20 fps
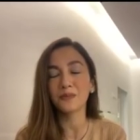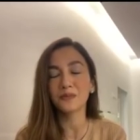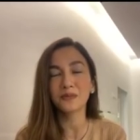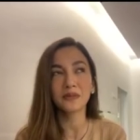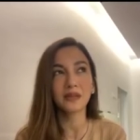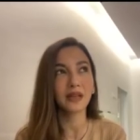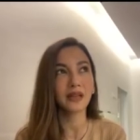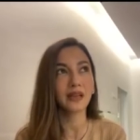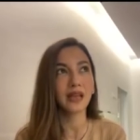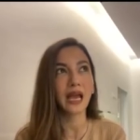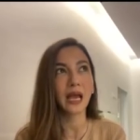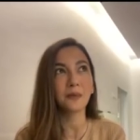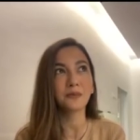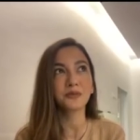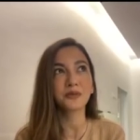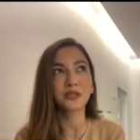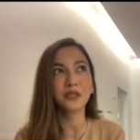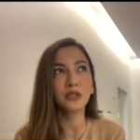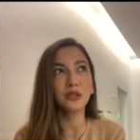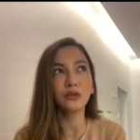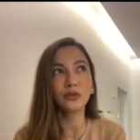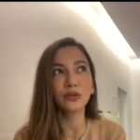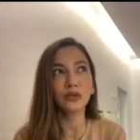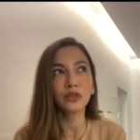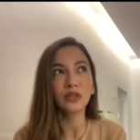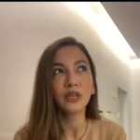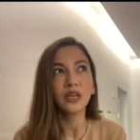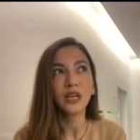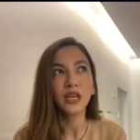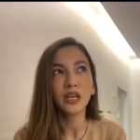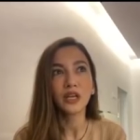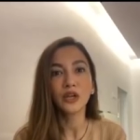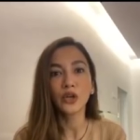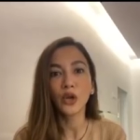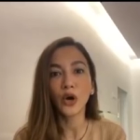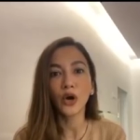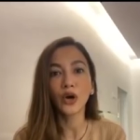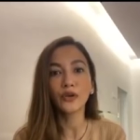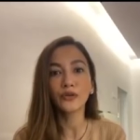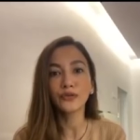an absolute
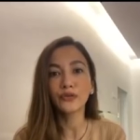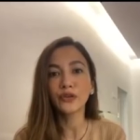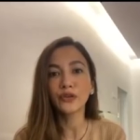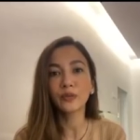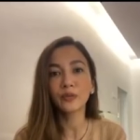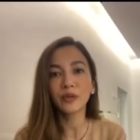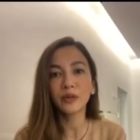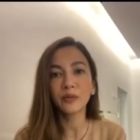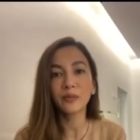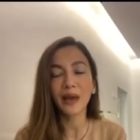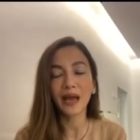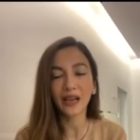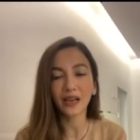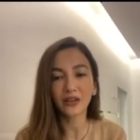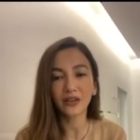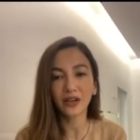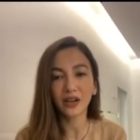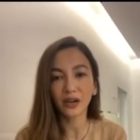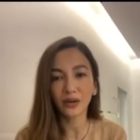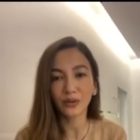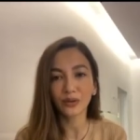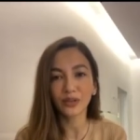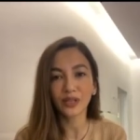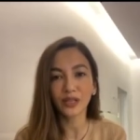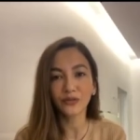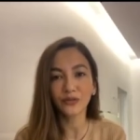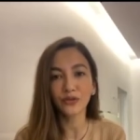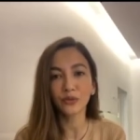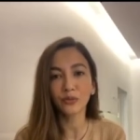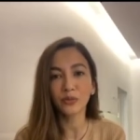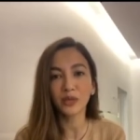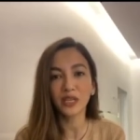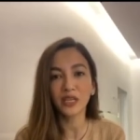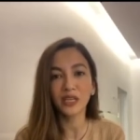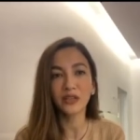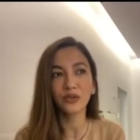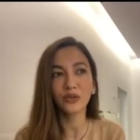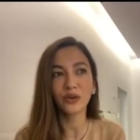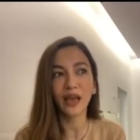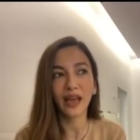non-filmy background, and for me
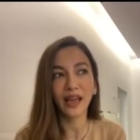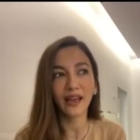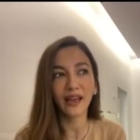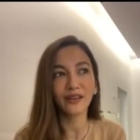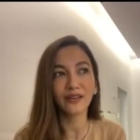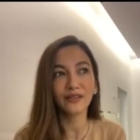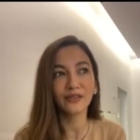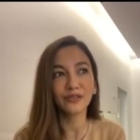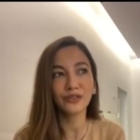to have